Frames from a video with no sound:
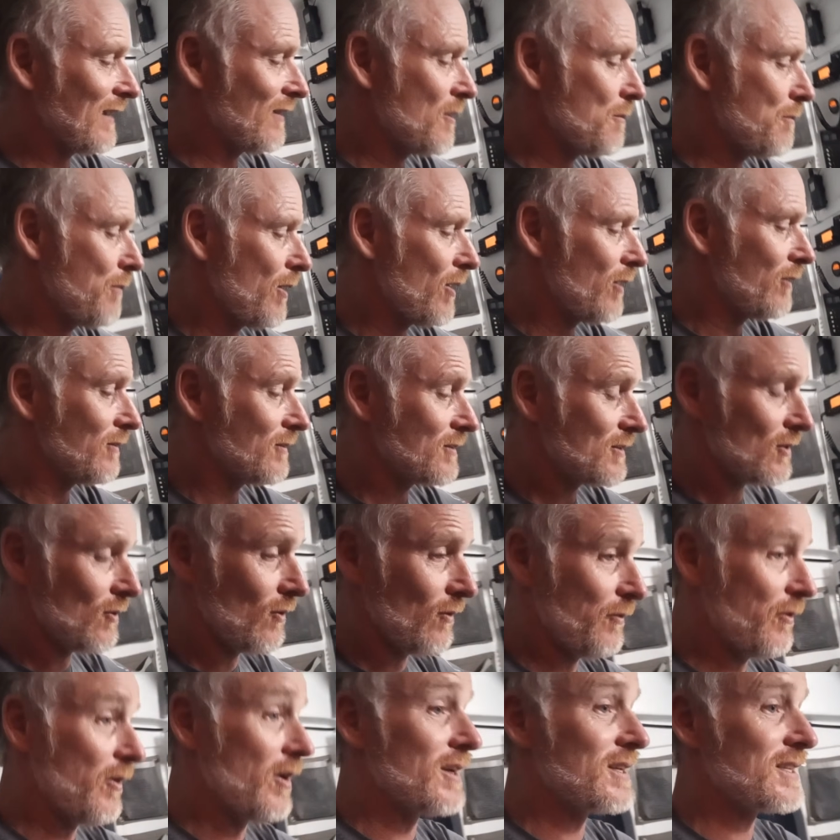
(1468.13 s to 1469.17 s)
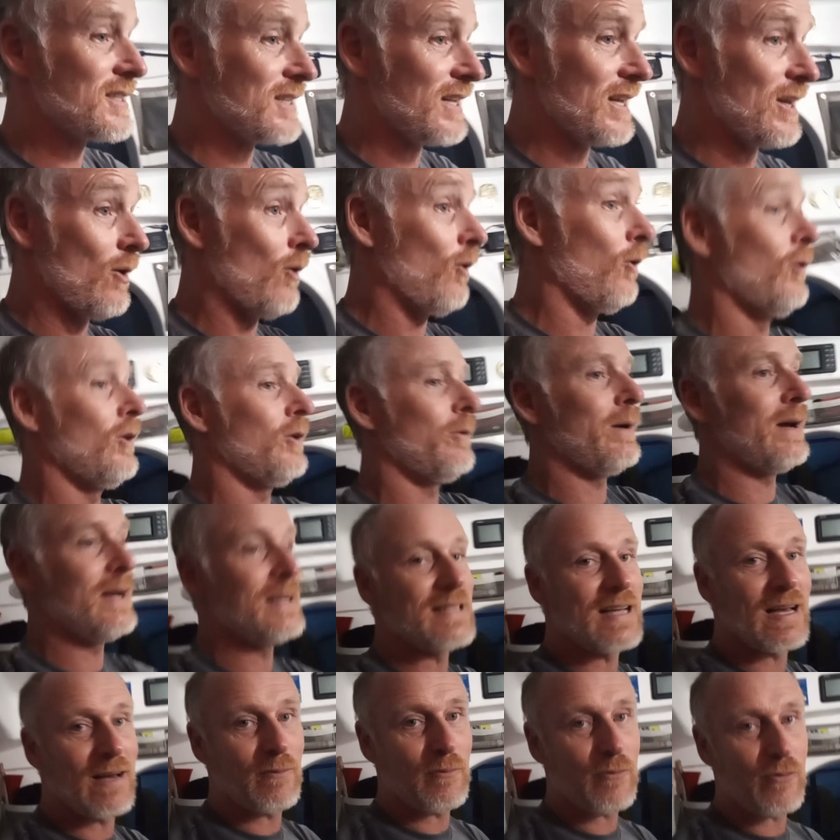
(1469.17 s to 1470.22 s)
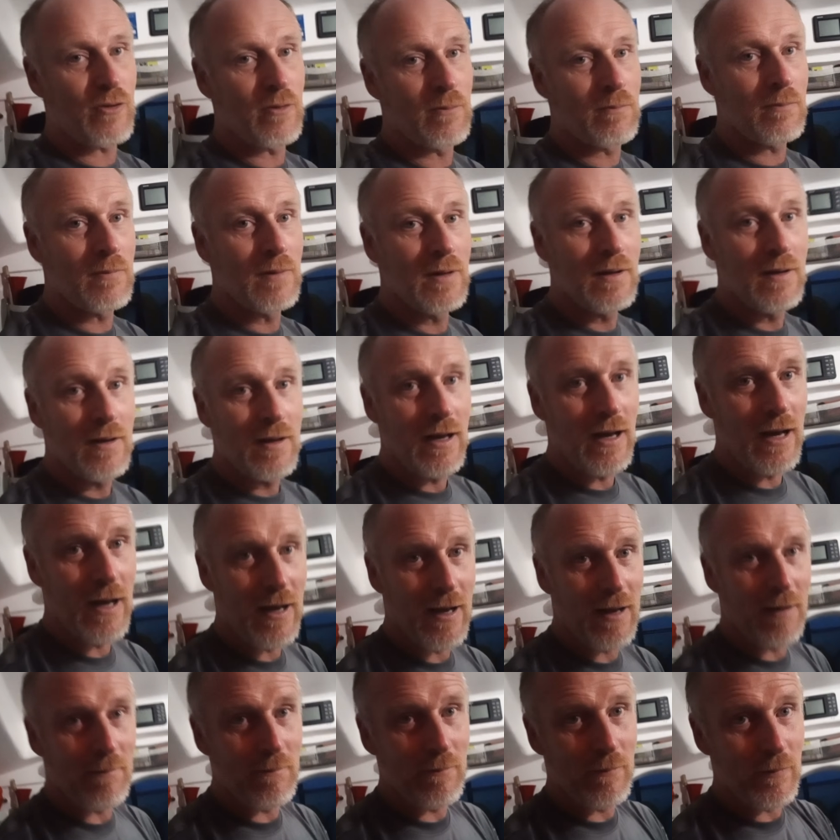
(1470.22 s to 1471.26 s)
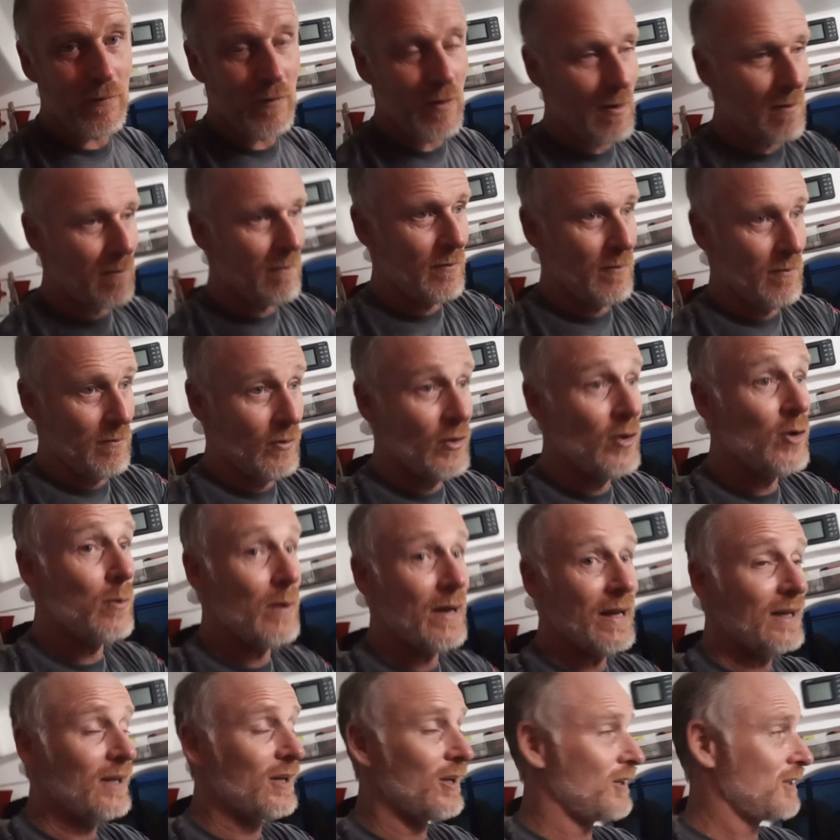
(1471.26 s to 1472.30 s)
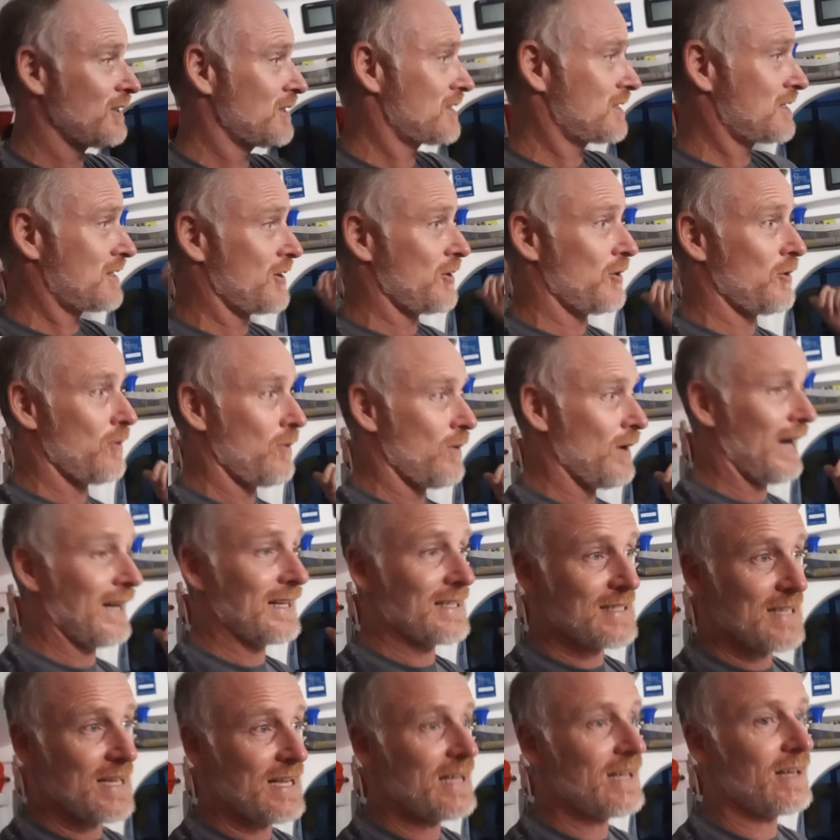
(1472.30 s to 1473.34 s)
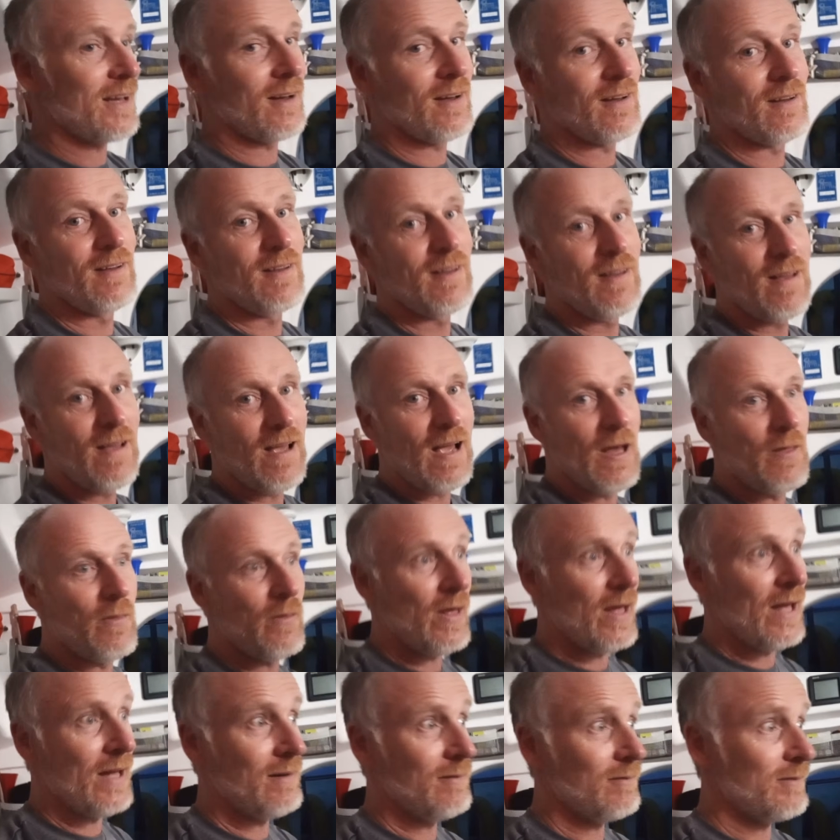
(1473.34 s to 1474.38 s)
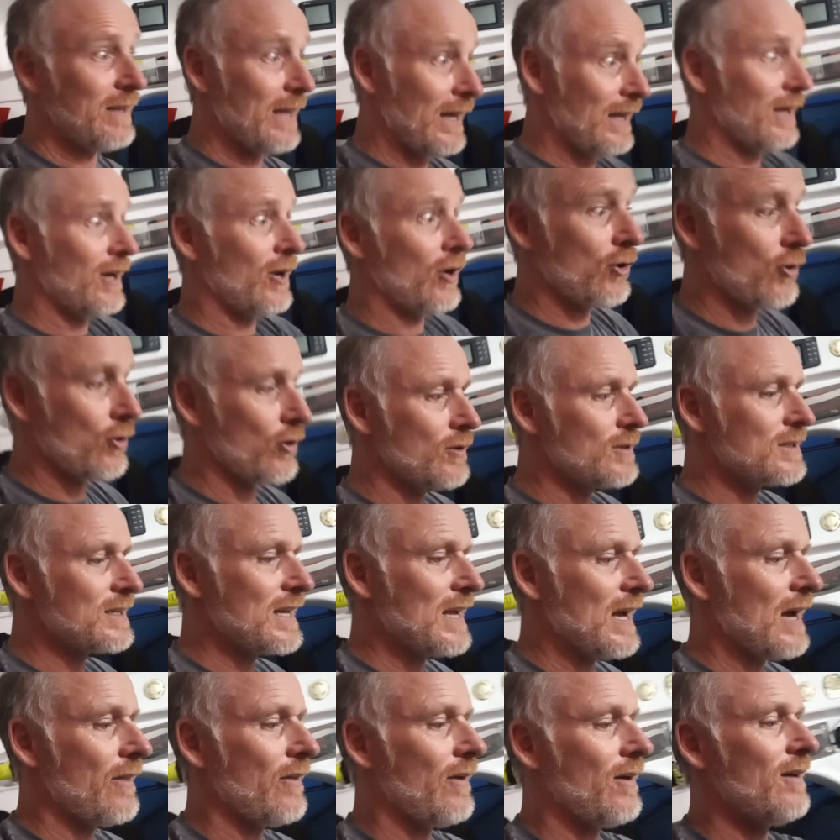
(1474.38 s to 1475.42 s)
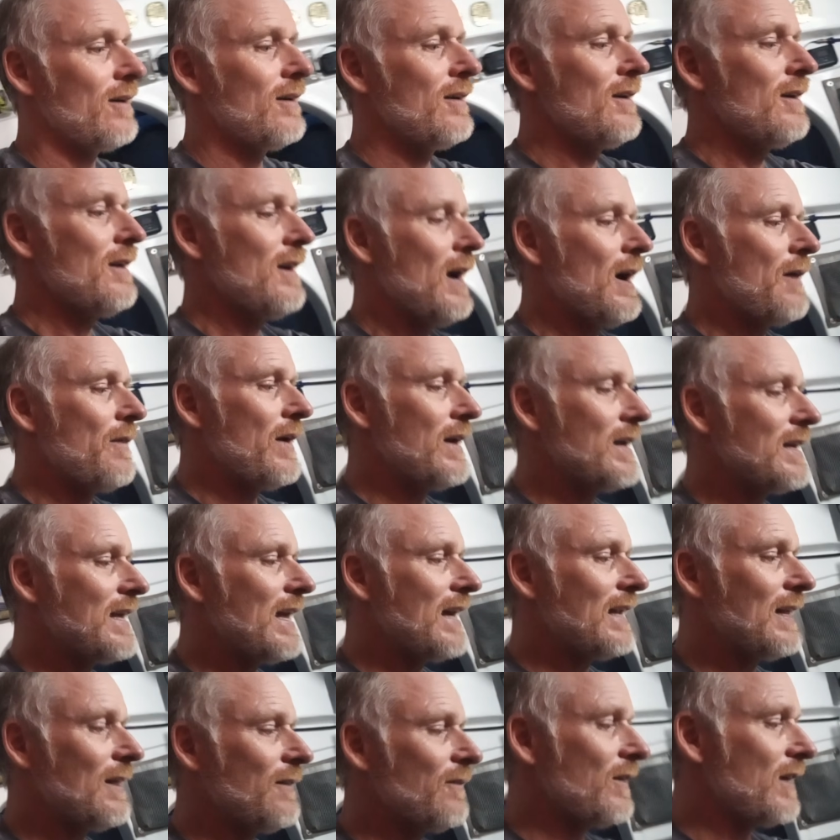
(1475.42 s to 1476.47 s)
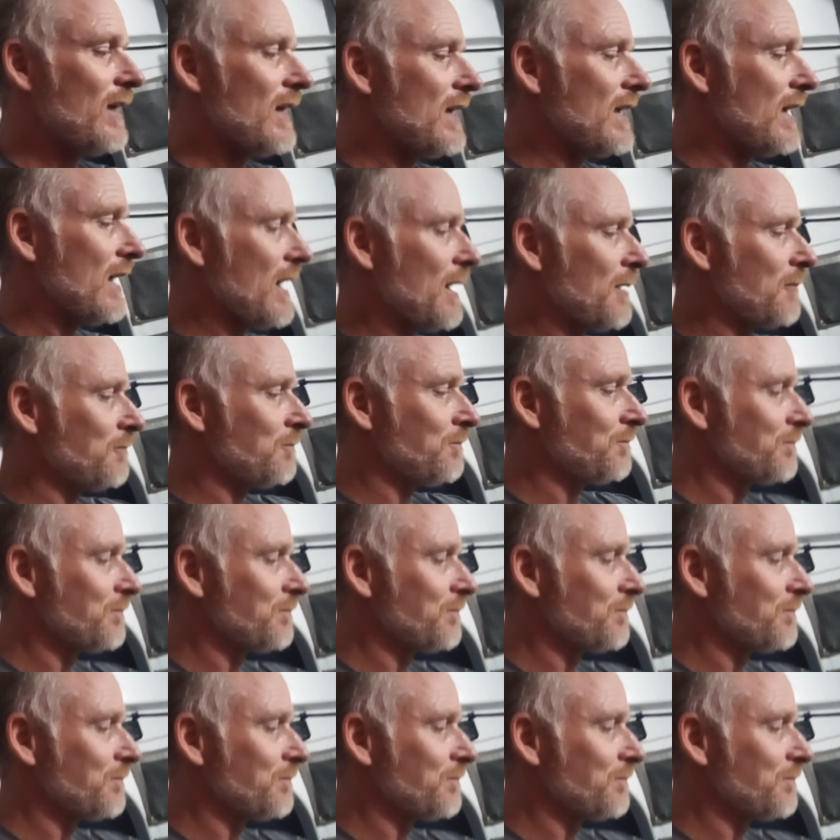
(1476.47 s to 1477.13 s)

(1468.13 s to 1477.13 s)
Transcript: the boat firstly all the way down from New England to Antigua, and then getting a crew together, and then getting the